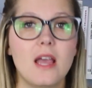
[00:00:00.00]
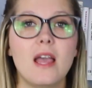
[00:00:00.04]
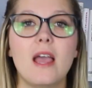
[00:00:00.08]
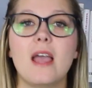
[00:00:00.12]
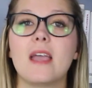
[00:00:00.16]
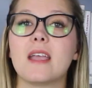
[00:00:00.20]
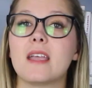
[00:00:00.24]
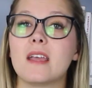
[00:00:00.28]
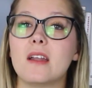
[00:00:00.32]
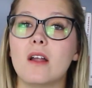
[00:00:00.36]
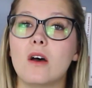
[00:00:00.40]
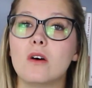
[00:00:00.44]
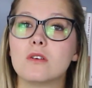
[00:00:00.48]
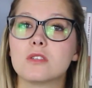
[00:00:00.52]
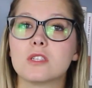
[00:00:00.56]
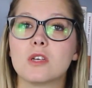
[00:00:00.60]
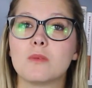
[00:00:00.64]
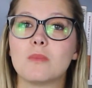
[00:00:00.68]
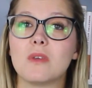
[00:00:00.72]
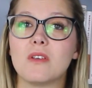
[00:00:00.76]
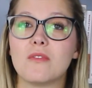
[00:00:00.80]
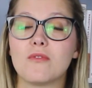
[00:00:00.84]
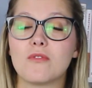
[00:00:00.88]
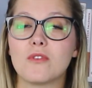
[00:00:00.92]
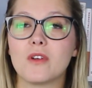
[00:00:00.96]
It can also
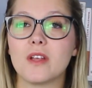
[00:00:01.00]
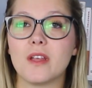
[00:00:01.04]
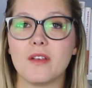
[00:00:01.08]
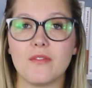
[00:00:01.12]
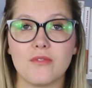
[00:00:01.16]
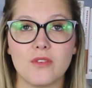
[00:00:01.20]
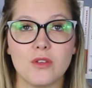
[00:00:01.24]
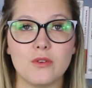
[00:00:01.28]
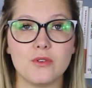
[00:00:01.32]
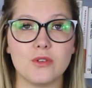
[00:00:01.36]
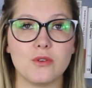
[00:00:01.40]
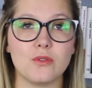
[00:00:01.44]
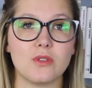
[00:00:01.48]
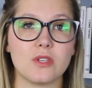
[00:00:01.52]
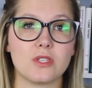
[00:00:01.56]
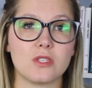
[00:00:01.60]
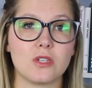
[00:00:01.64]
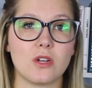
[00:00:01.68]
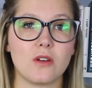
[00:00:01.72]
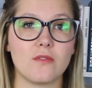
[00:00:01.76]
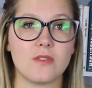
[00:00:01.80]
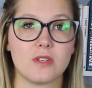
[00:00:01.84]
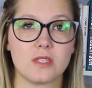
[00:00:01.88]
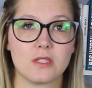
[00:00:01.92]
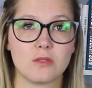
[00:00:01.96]
be free if you do the
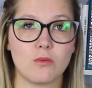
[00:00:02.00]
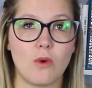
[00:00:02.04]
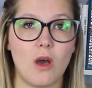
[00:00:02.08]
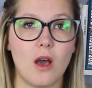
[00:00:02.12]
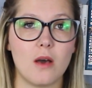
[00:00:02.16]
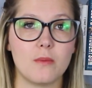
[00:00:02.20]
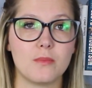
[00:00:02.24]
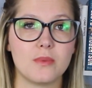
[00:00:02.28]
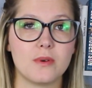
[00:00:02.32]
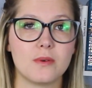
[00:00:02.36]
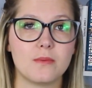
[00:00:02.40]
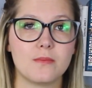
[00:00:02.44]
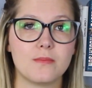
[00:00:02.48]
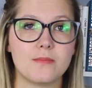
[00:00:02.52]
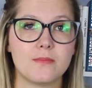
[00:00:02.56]
service swap.